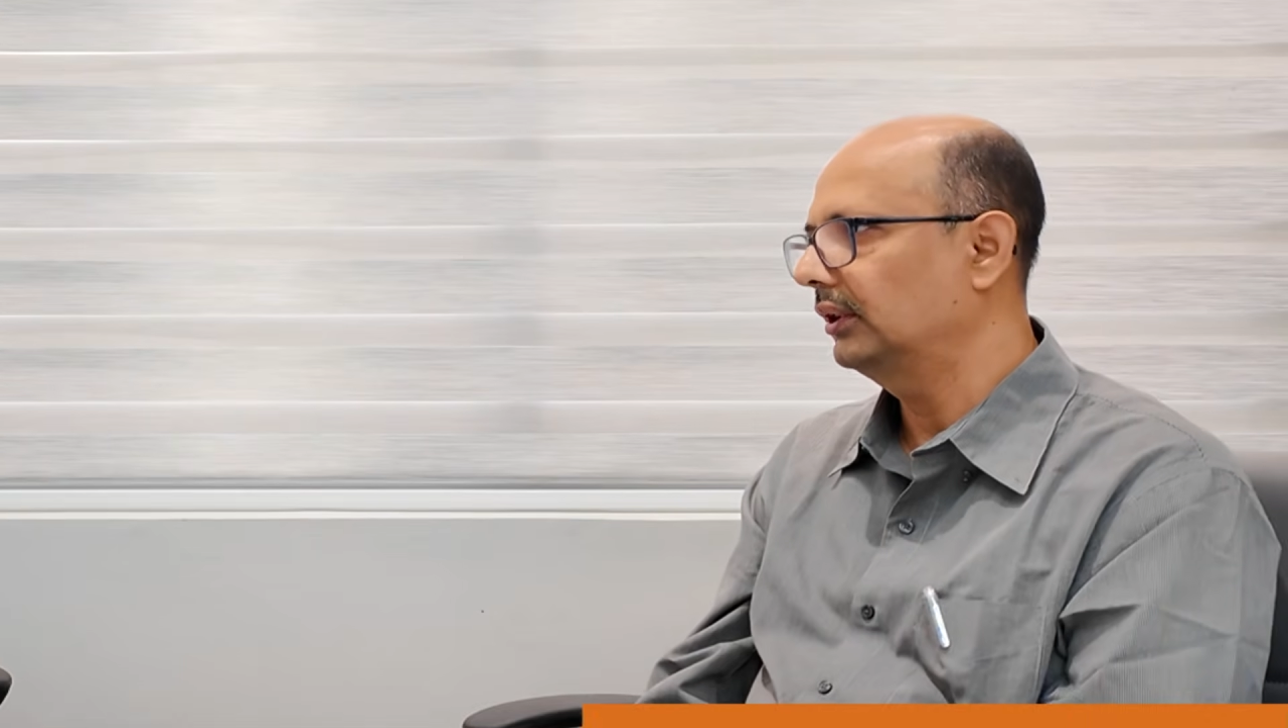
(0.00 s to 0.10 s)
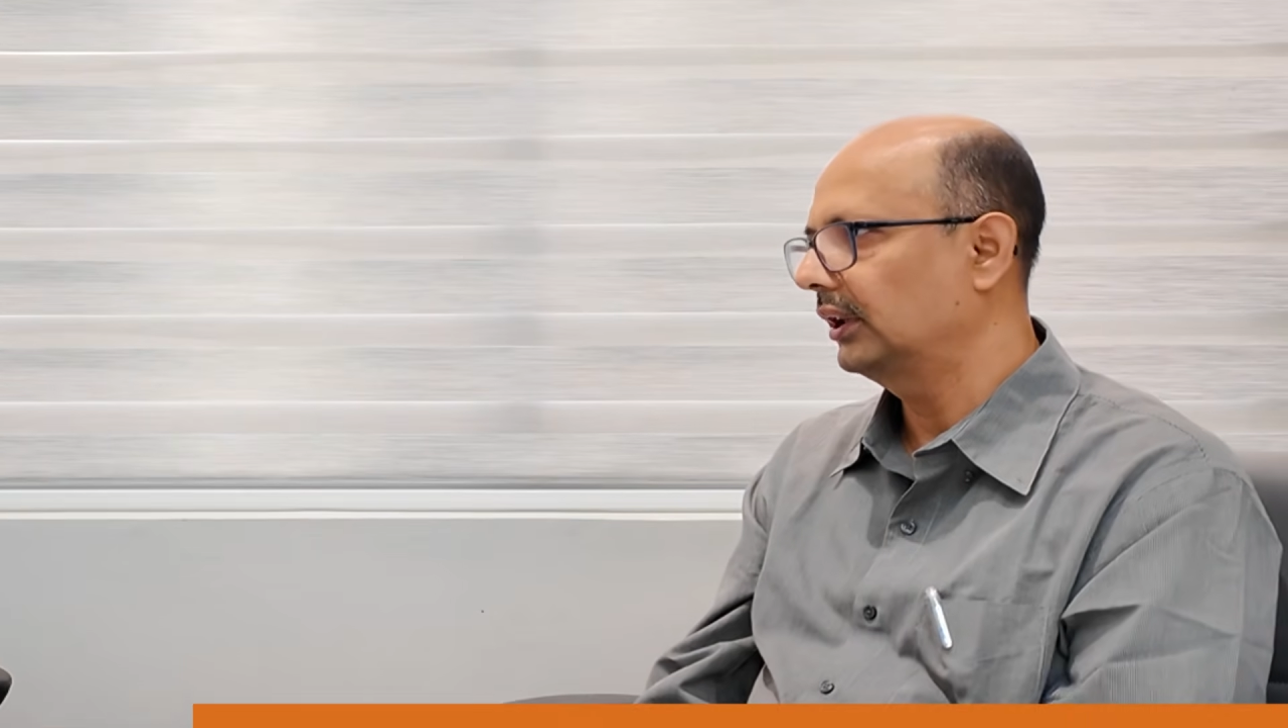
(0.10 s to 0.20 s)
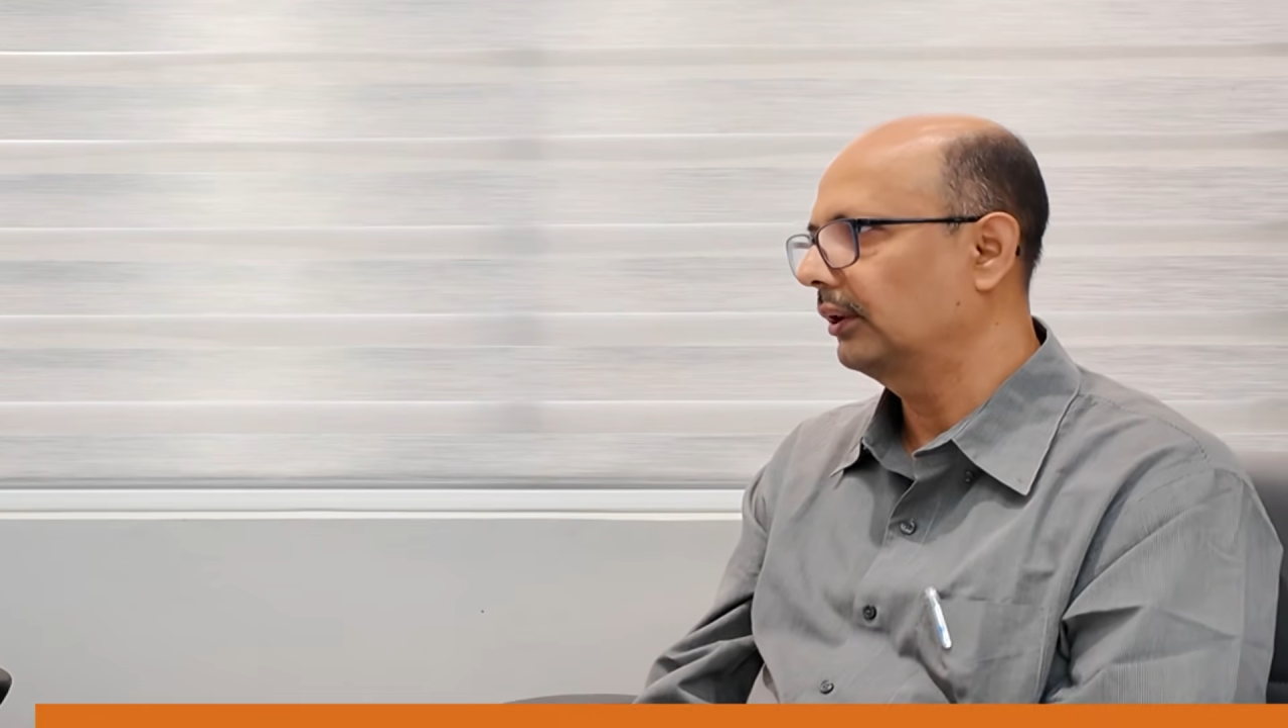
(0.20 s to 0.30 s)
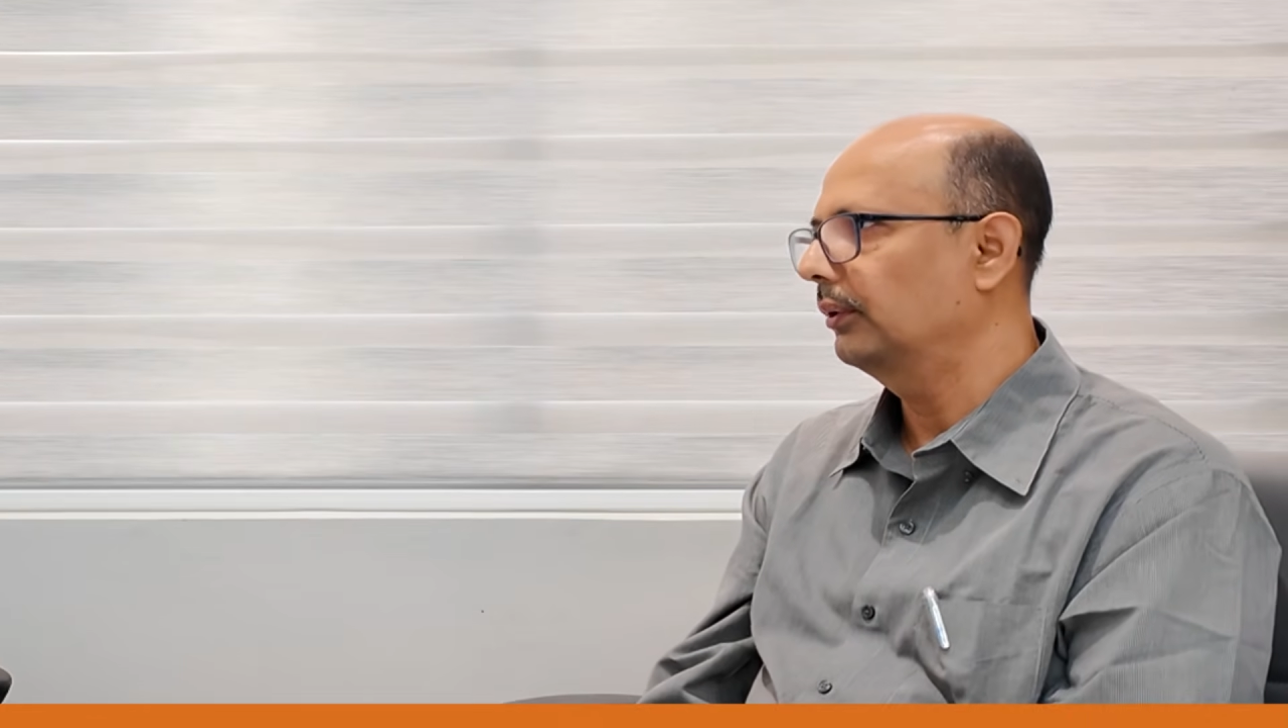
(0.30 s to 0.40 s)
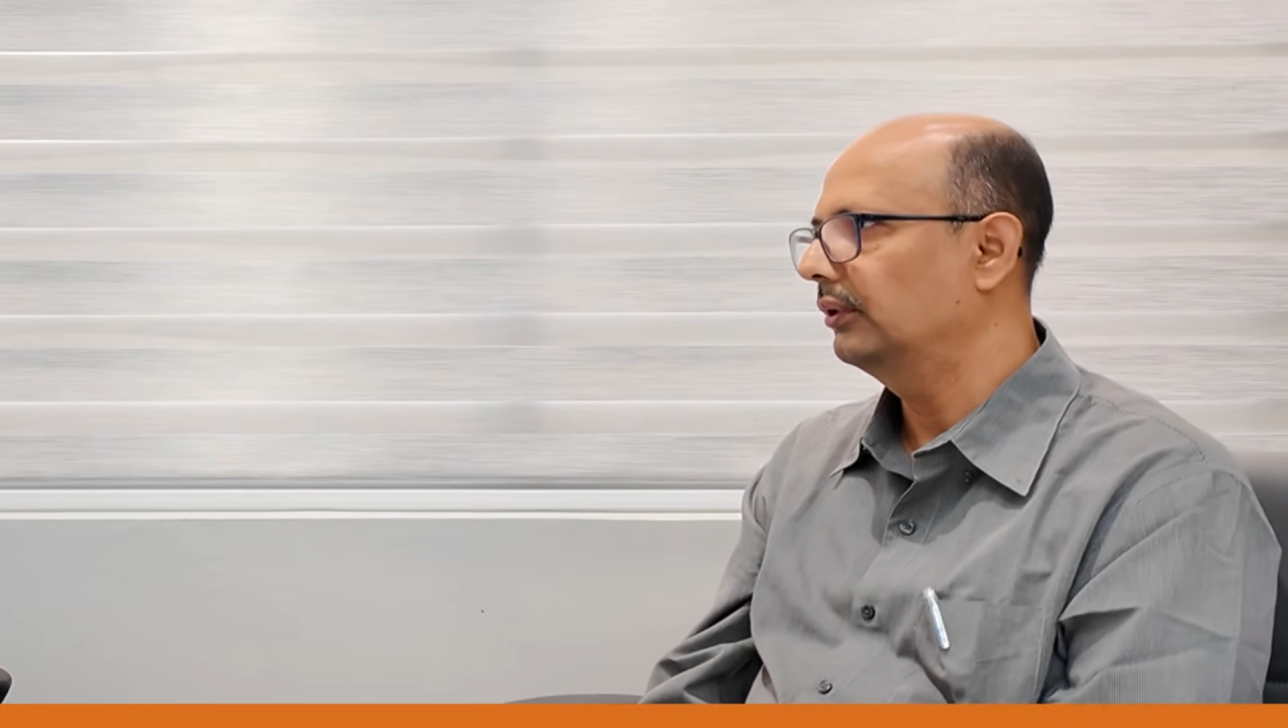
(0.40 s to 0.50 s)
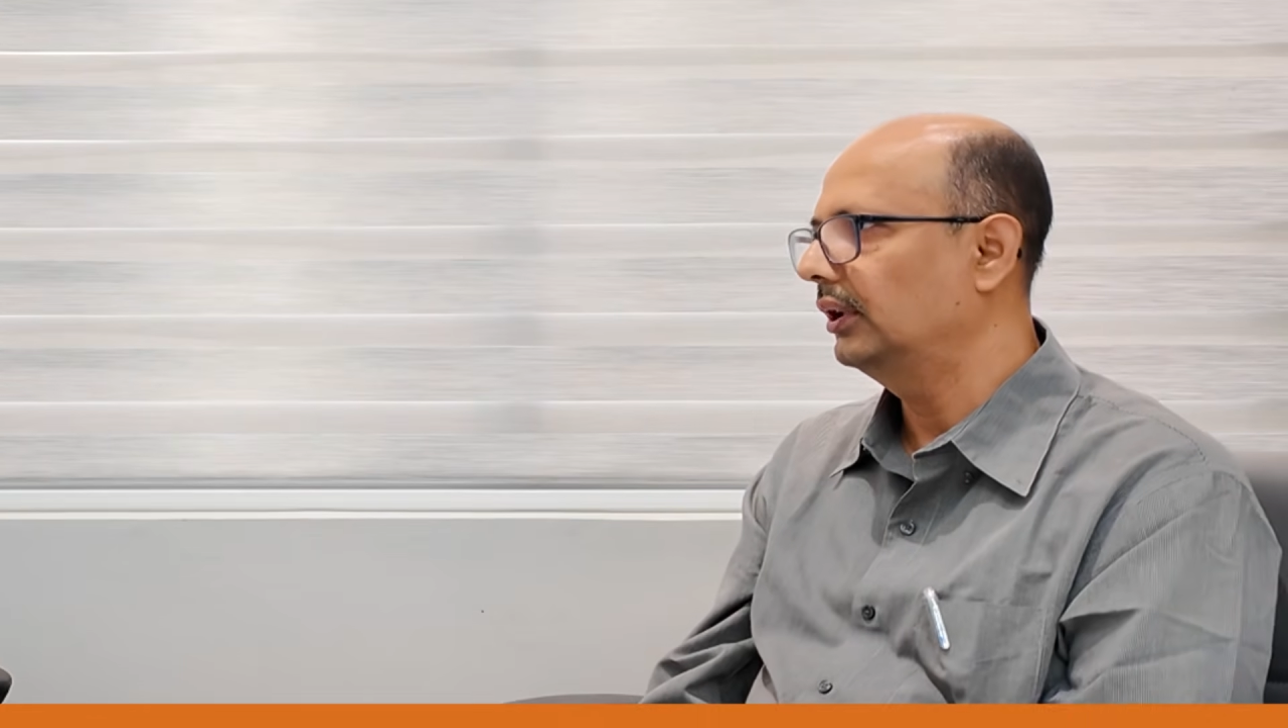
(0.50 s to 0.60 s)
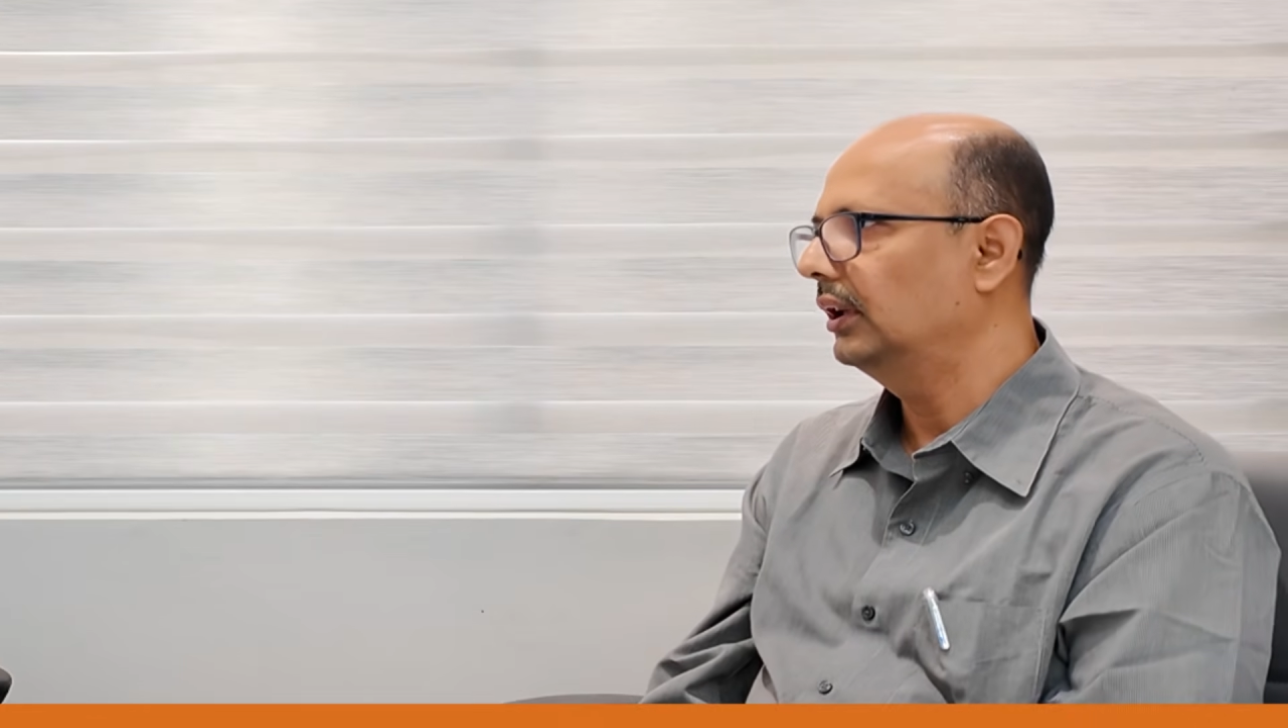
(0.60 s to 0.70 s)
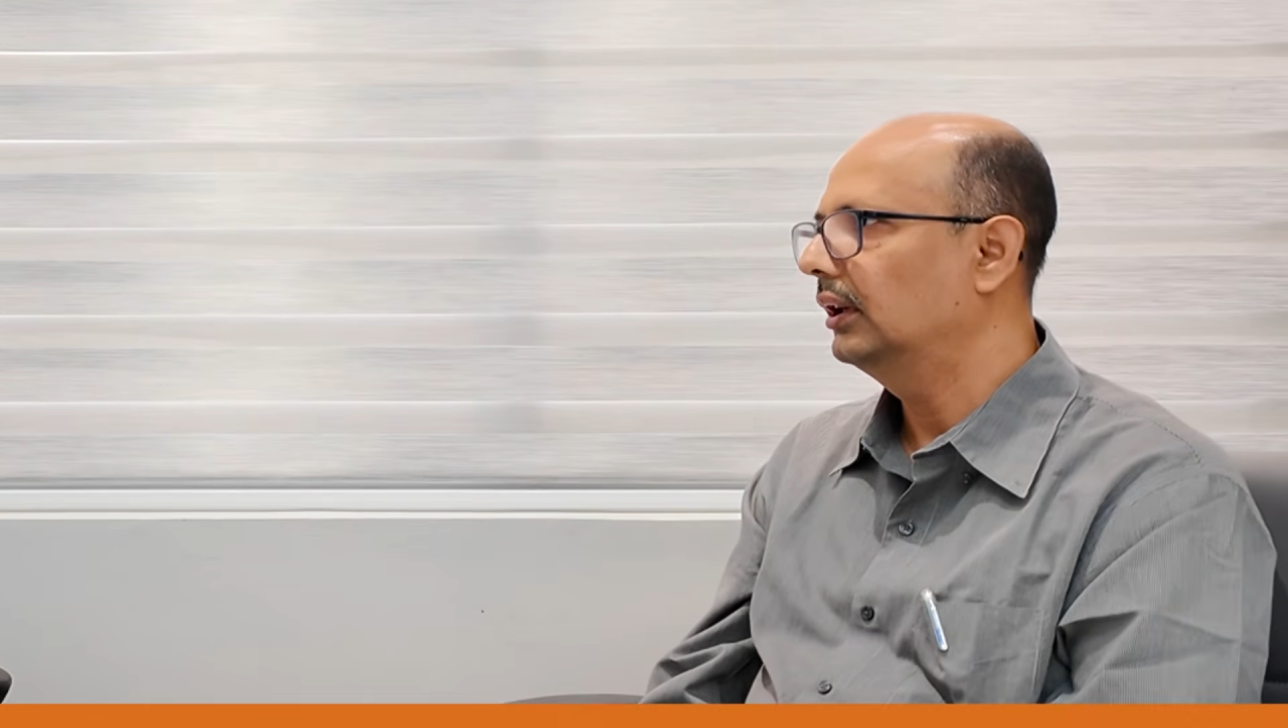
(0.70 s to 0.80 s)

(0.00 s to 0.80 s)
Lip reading: technology